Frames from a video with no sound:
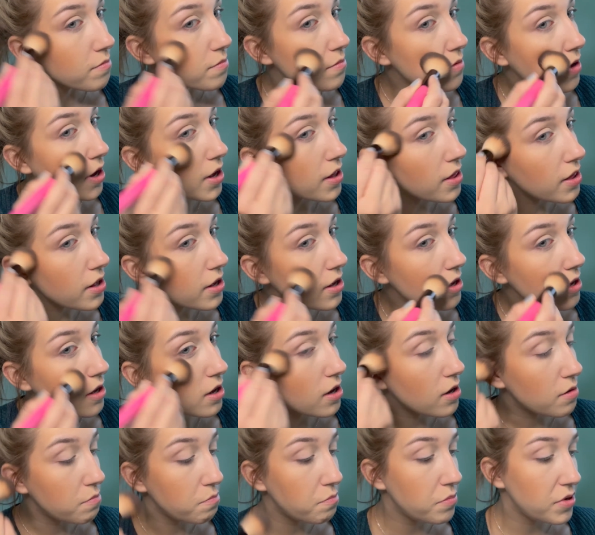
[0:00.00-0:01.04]
I think
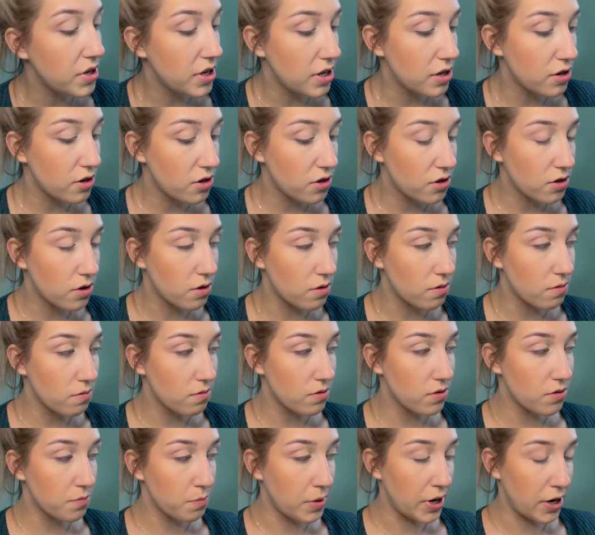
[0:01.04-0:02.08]
the peach
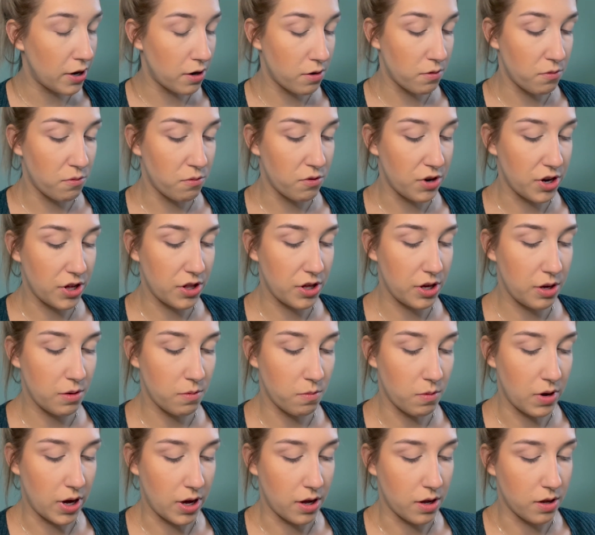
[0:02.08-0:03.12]
tones pair really
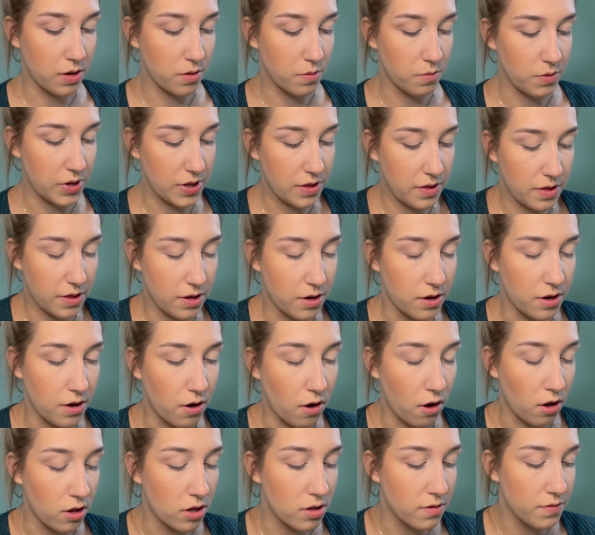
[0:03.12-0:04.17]
well with the
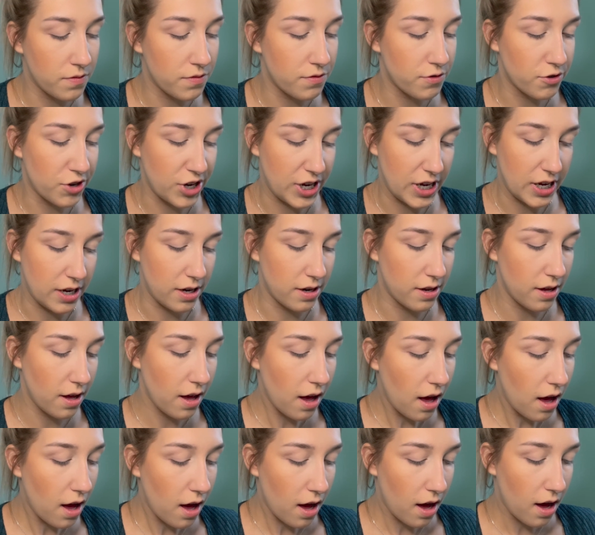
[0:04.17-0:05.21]
olive green
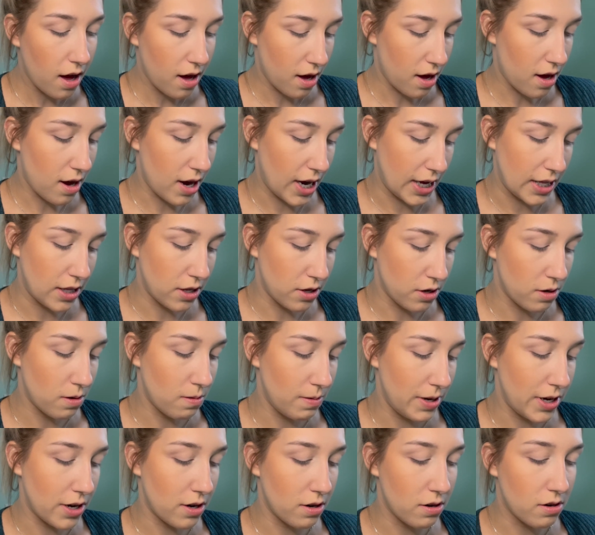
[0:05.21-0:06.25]
eye look
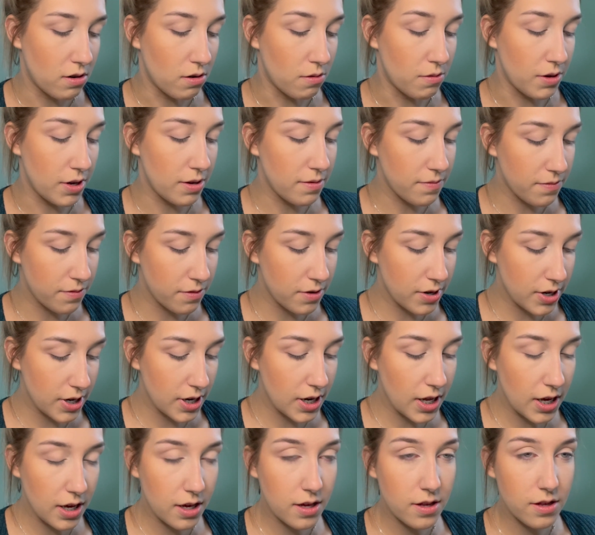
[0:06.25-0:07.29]
we are going for
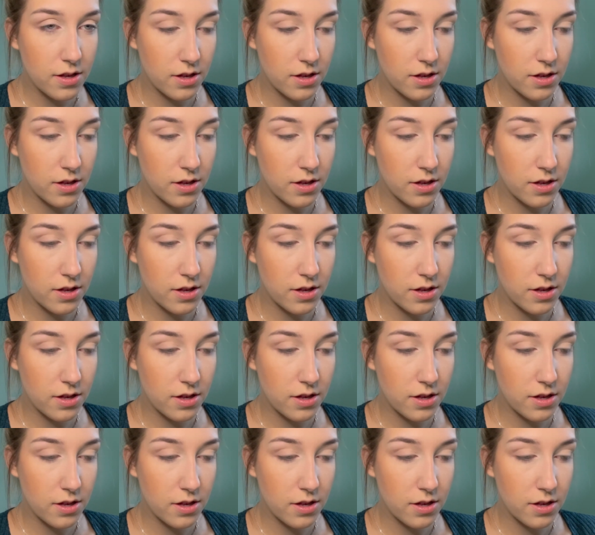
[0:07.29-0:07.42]
today.